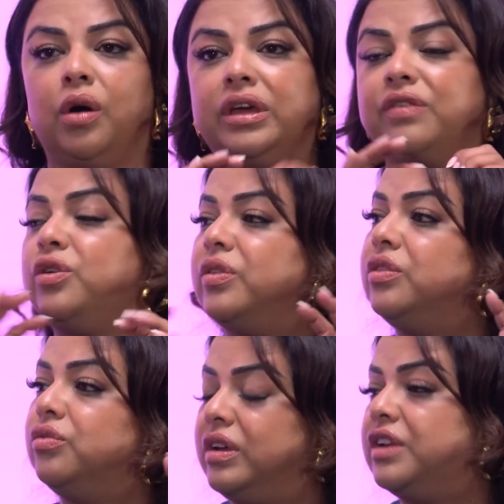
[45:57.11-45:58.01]
I'll give you then
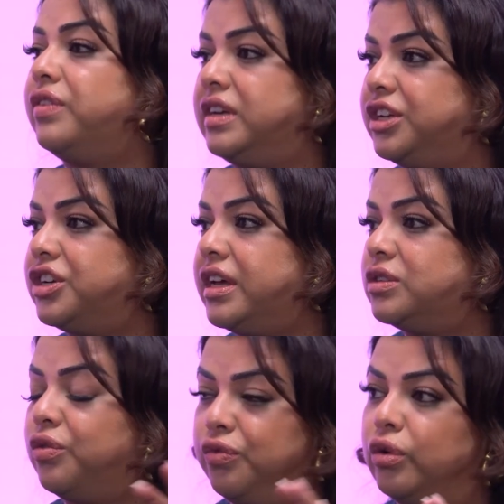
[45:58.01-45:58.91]
three different DJs
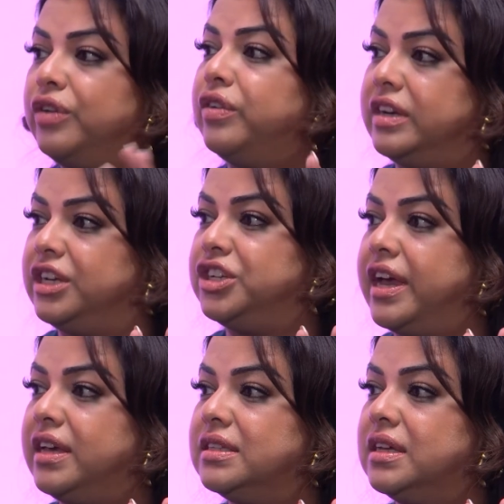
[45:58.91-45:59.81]
or four different
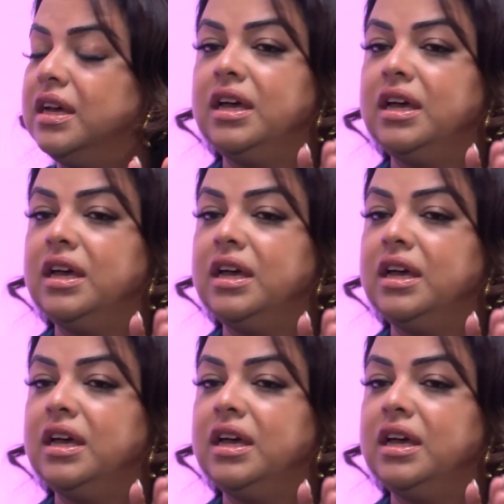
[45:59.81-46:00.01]
DJs